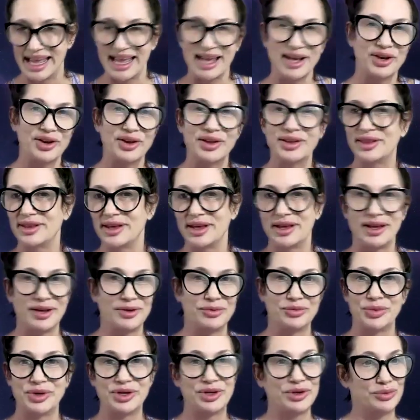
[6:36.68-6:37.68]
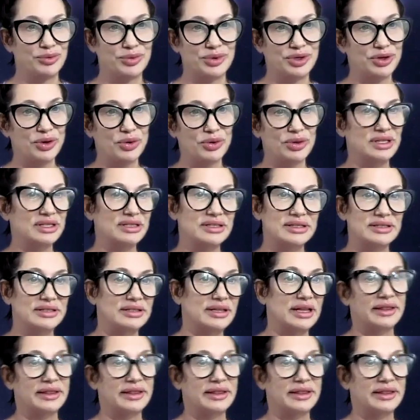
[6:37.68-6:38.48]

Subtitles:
And what you would notice is